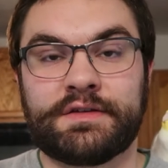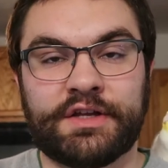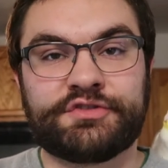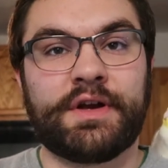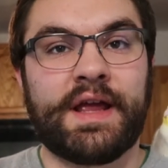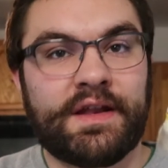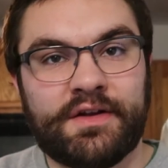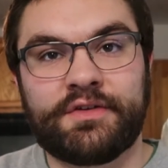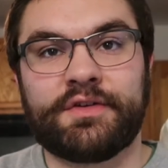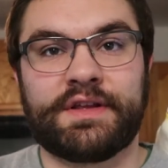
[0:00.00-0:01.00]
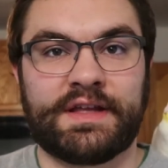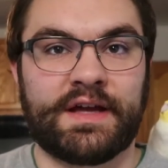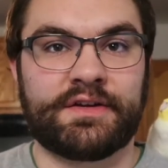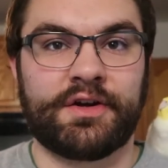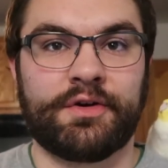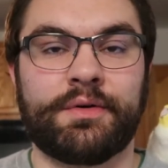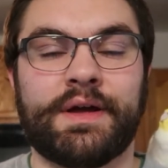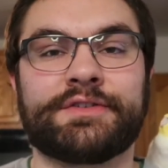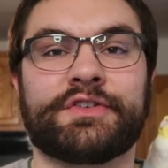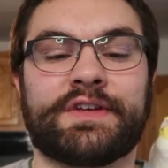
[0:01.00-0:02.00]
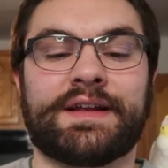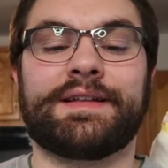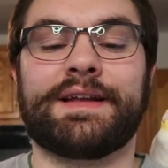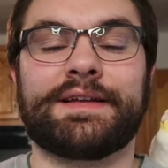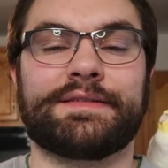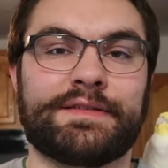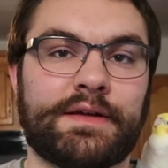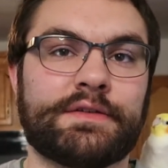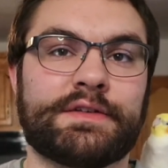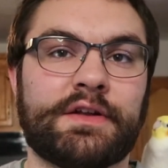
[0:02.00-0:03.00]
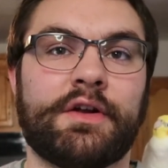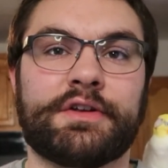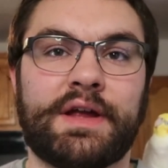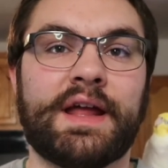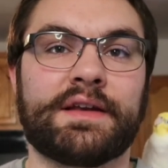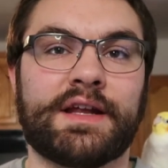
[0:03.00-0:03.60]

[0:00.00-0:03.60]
Get your hand under the gecko and just kind of let it get on your hand.